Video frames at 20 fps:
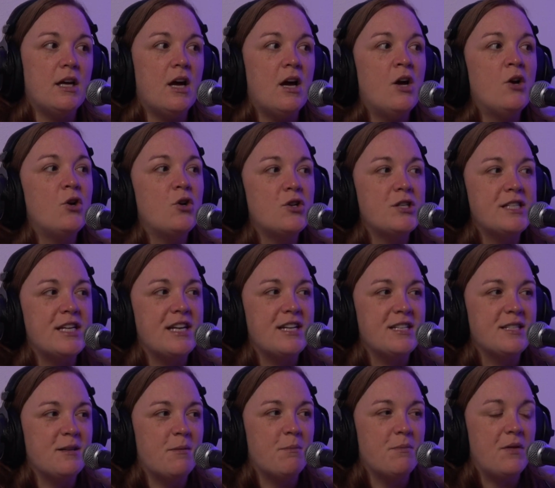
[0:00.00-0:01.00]

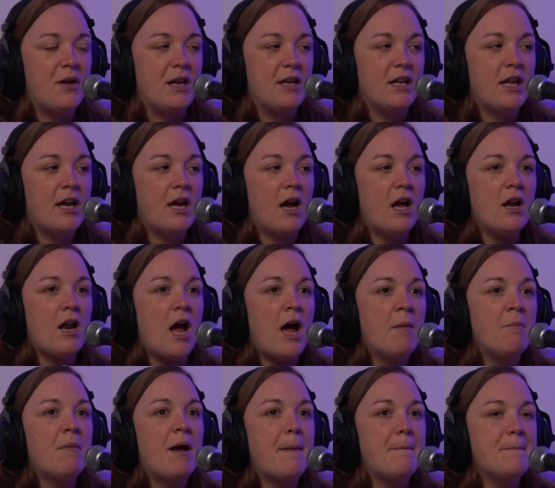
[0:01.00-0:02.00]
understand something. Like,
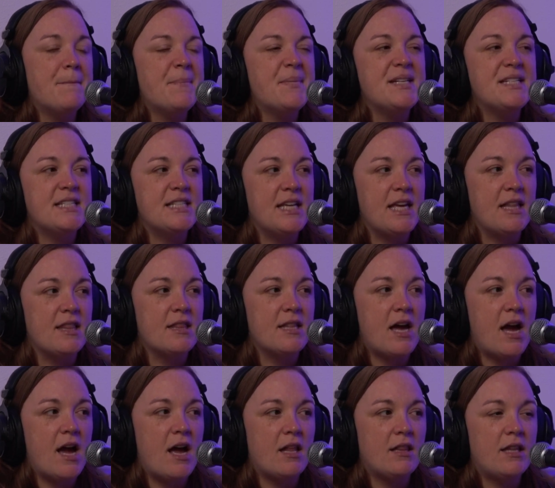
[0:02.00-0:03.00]
I'm not missing
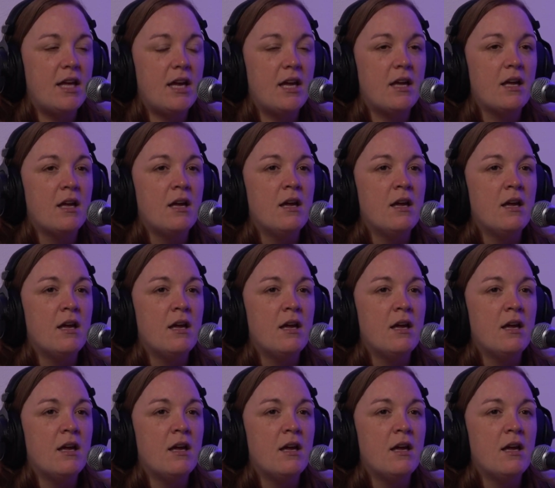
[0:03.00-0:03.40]
that. Like,